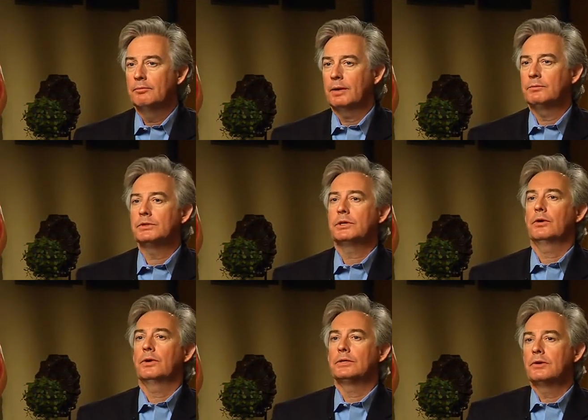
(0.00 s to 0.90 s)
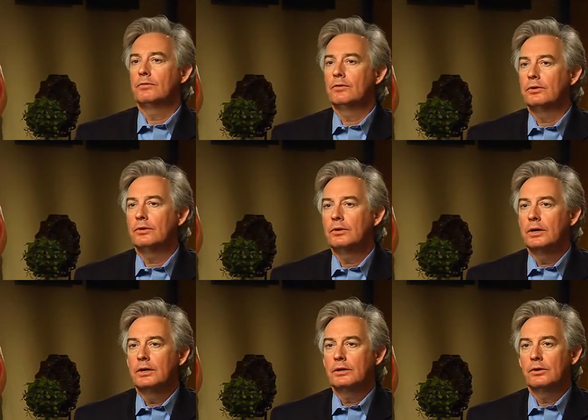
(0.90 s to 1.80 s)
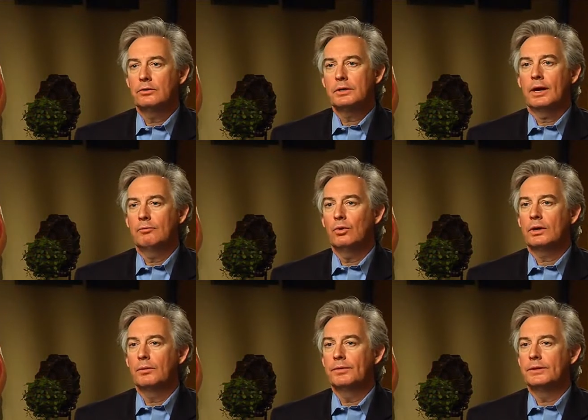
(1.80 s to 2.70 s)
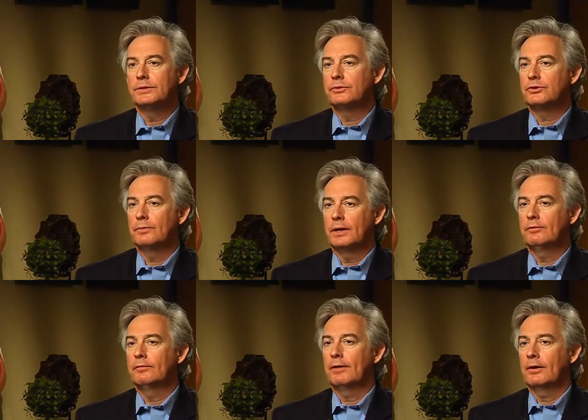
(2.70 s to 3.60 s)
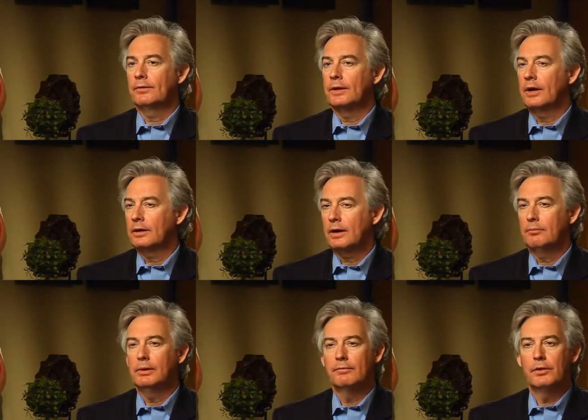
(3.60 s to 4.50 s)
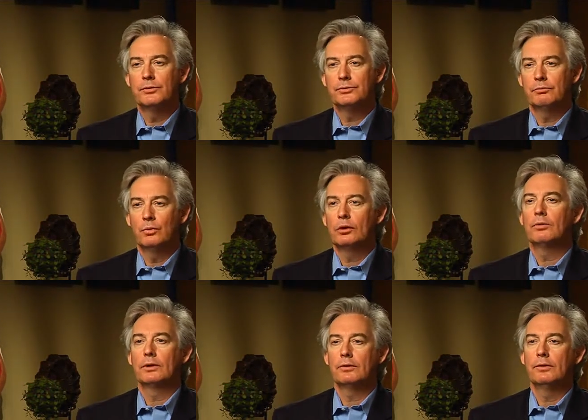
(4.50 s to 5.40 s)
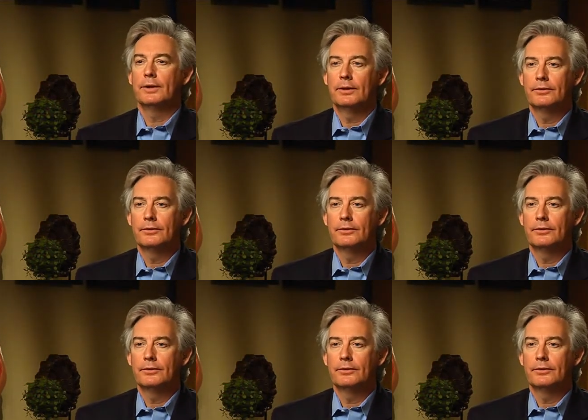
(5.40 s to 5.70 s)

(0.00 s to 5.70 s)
but I'm just curious, over your time working with this instrument, have you found that a couple of those are more critical than